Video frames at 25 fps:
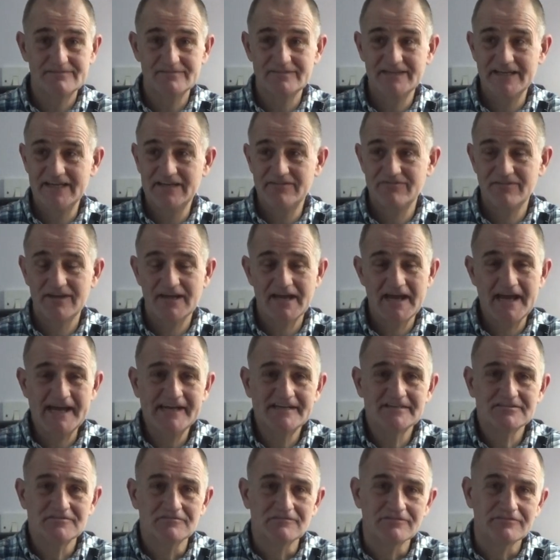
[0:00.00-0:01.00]
even
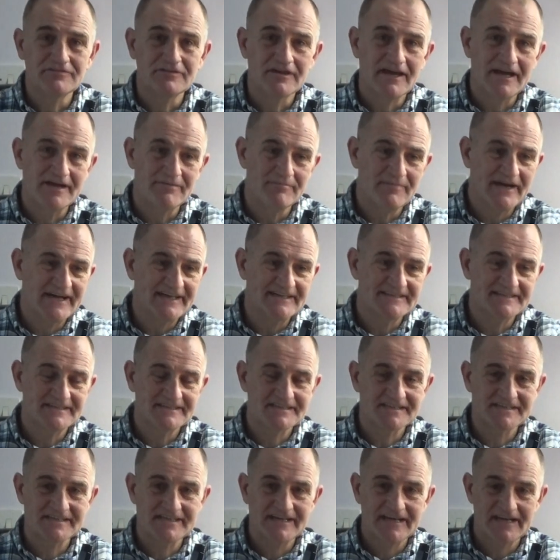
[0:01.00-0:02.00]
cattle for that matter,
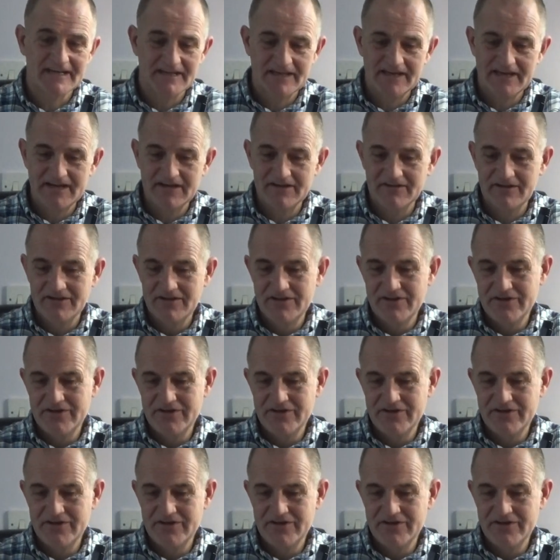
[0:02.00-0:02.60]
stick their